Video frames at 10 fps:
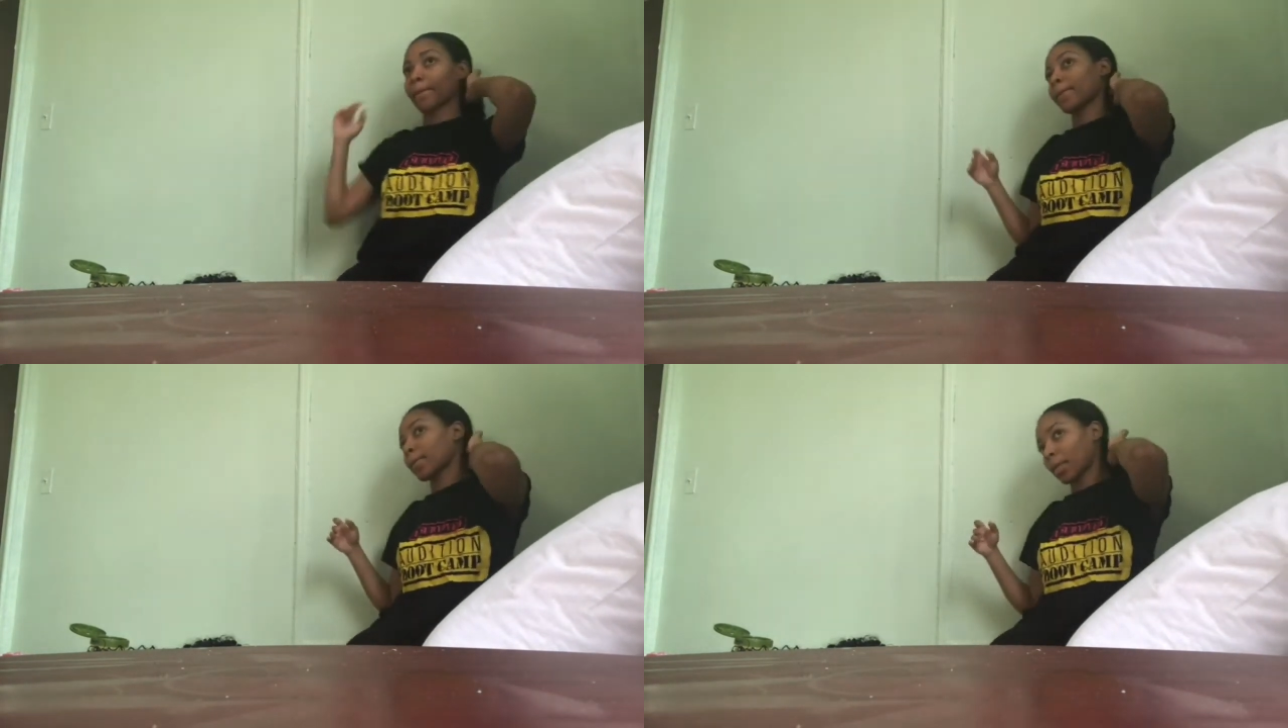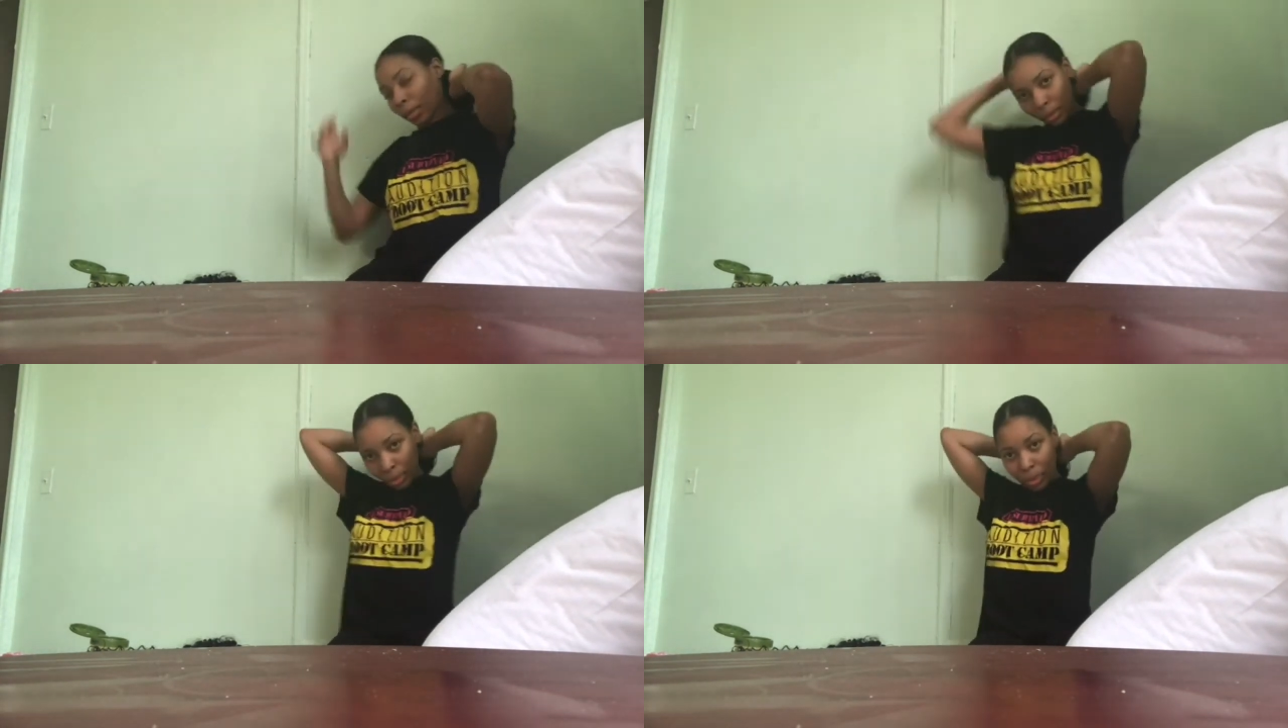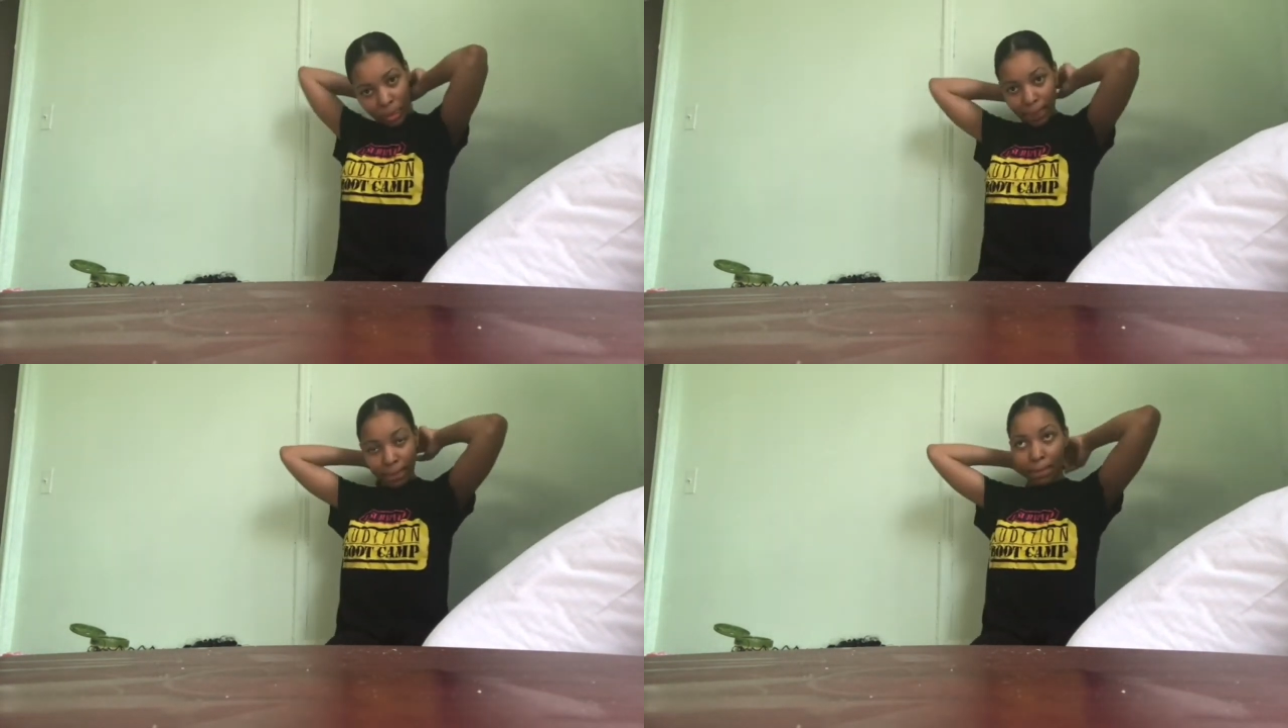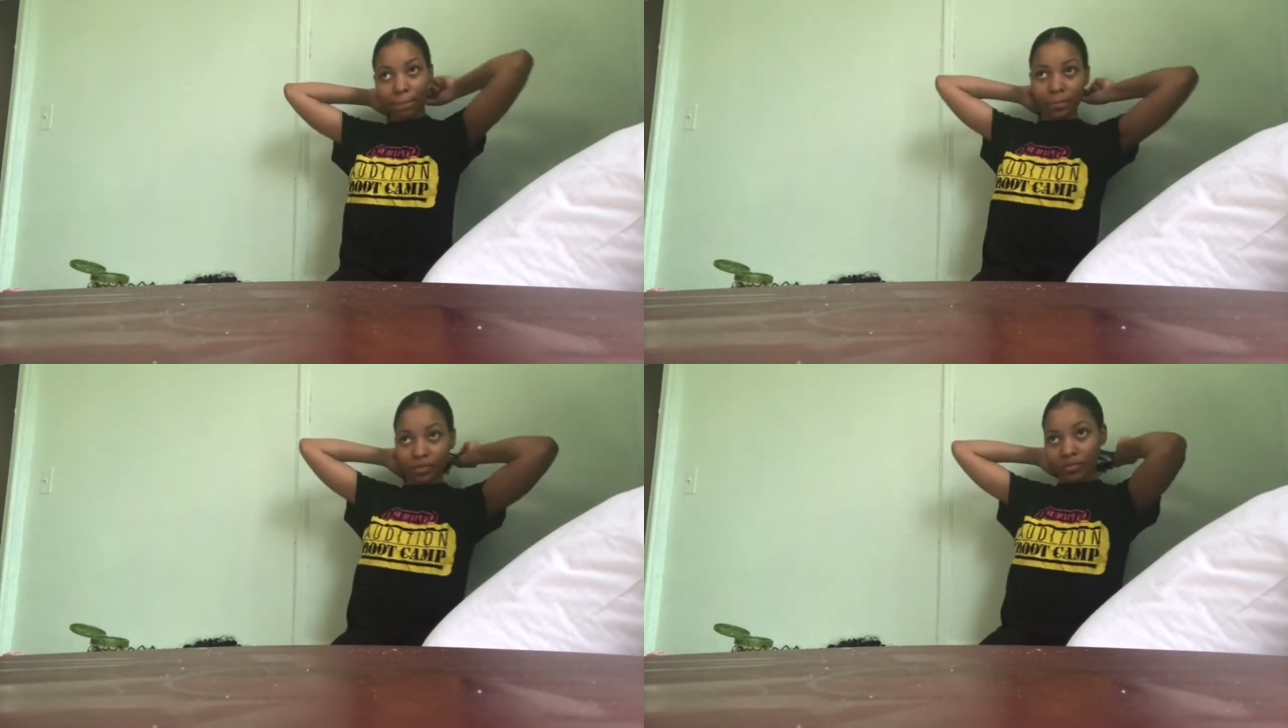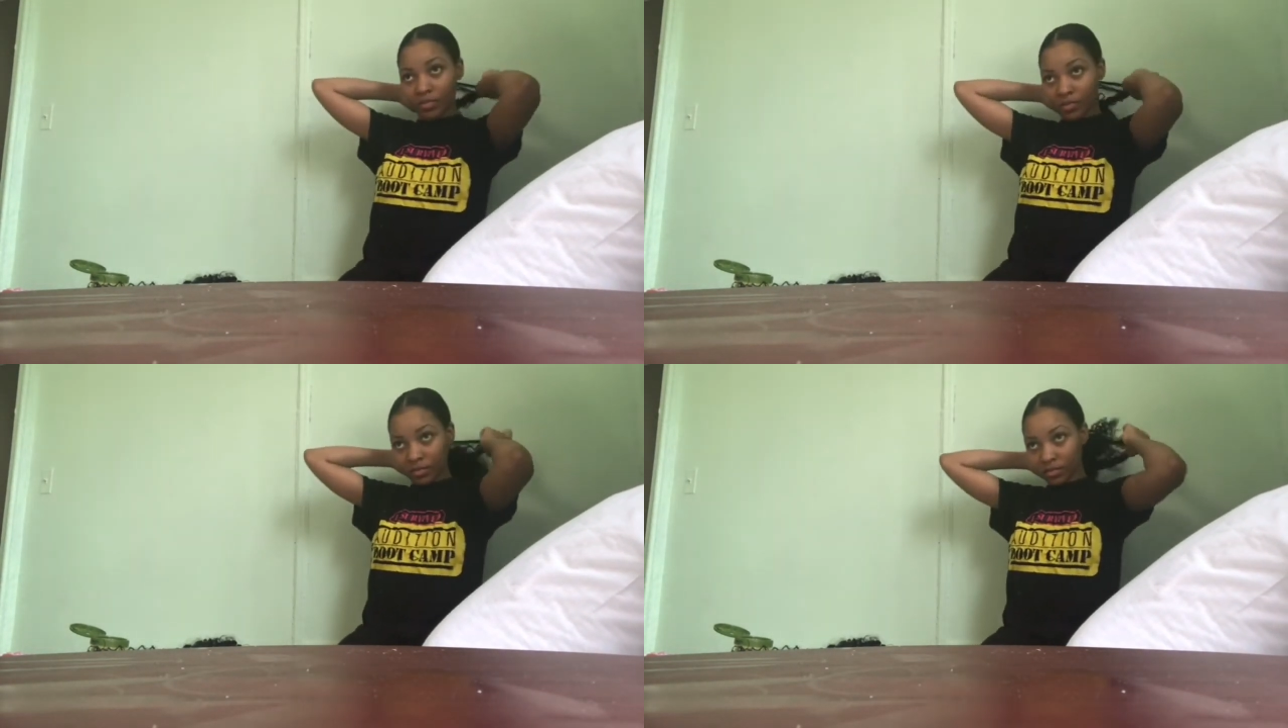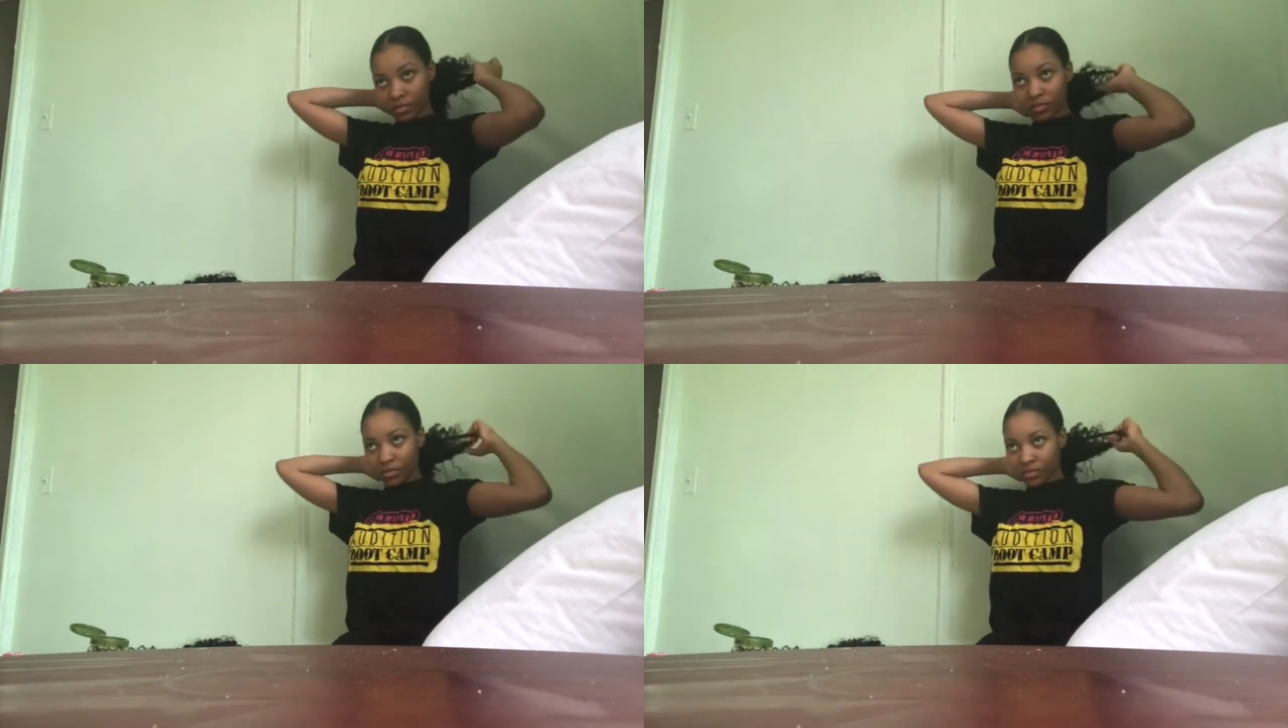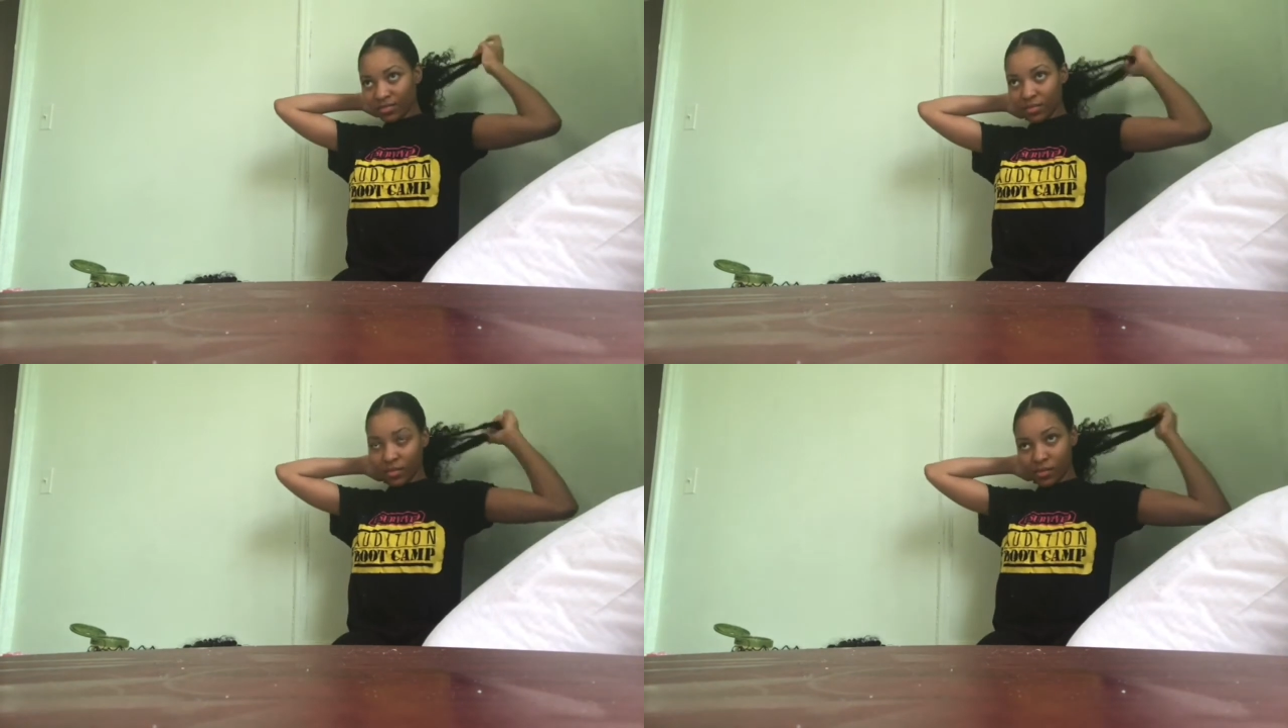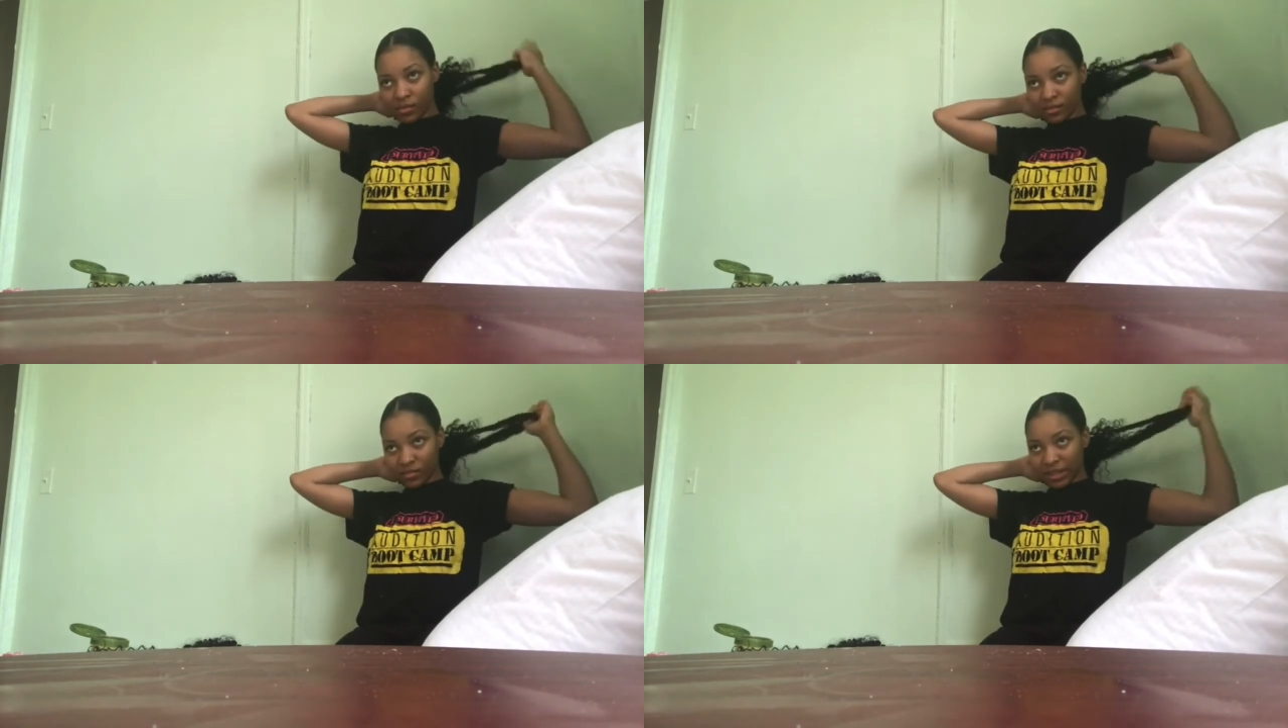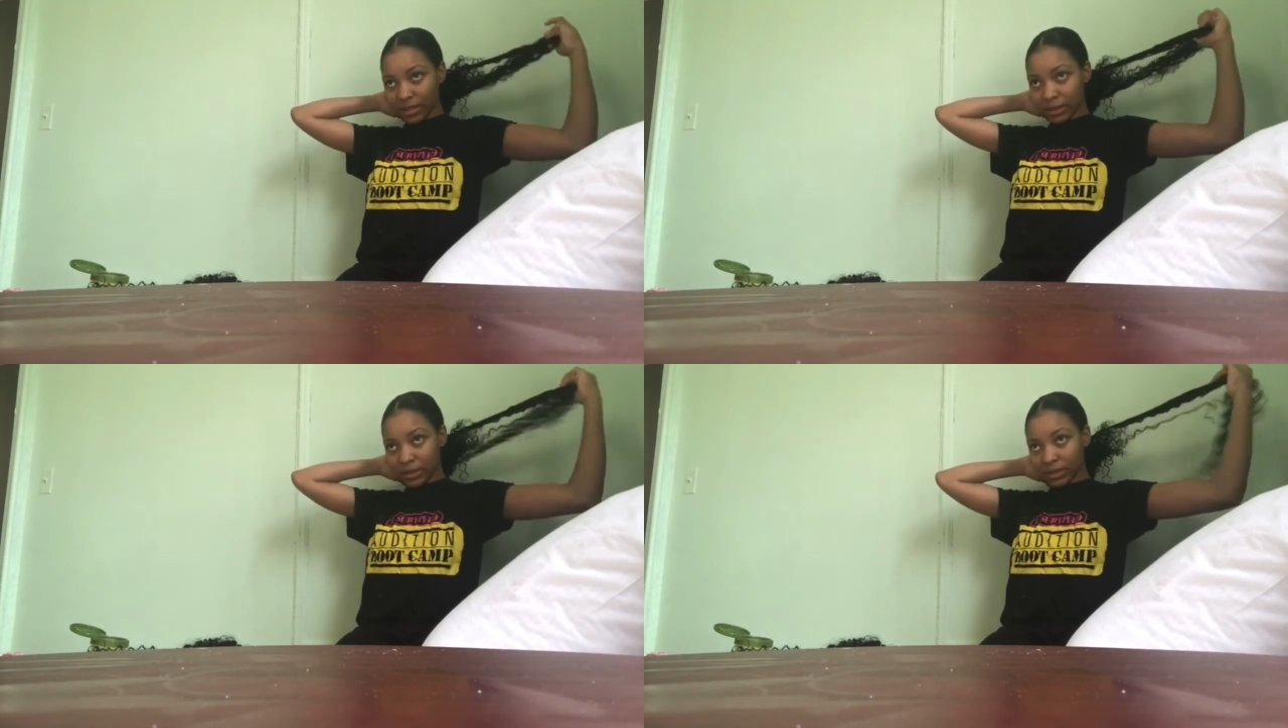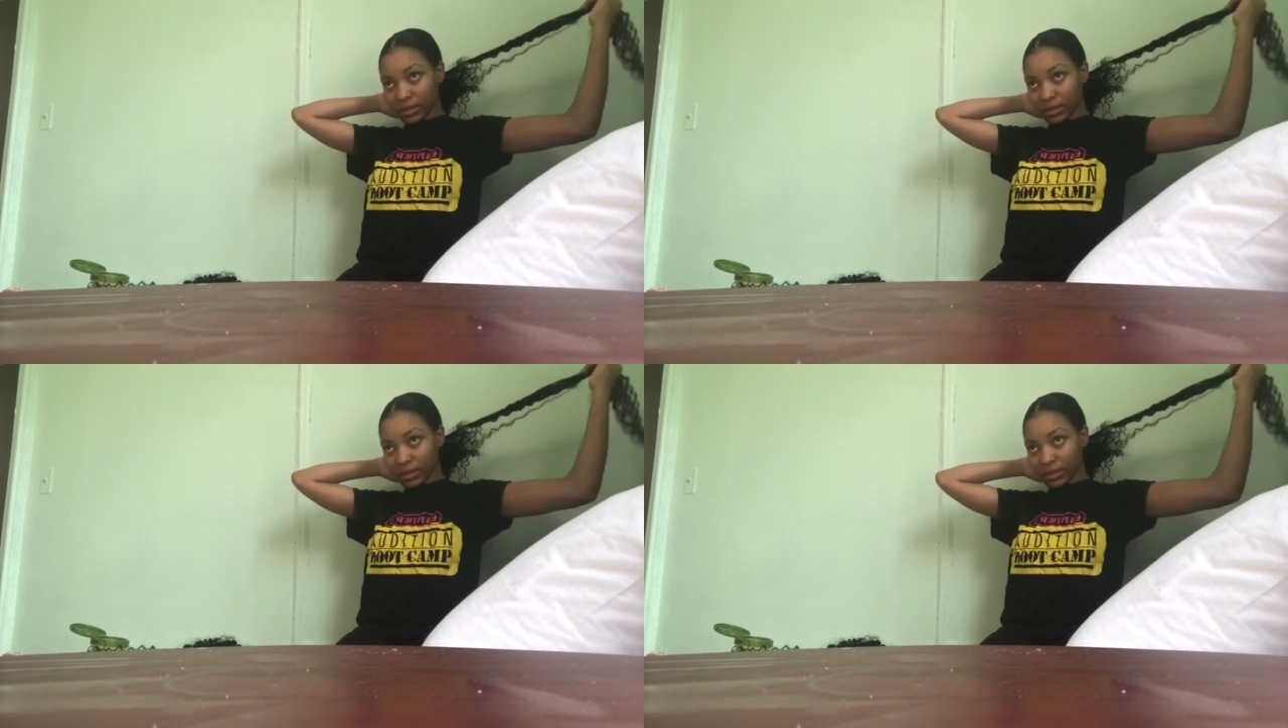got cramps, but beauty is pain.